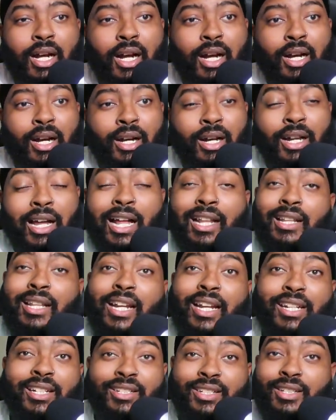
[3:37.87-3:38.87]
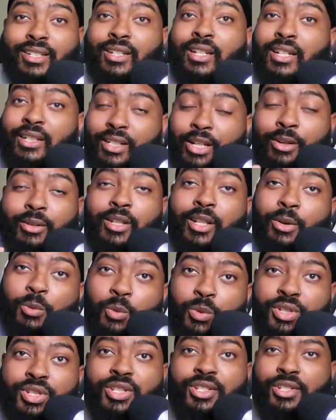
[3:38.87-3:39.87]
I like there
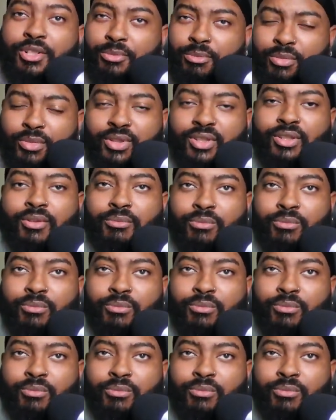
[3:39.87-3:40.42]
was some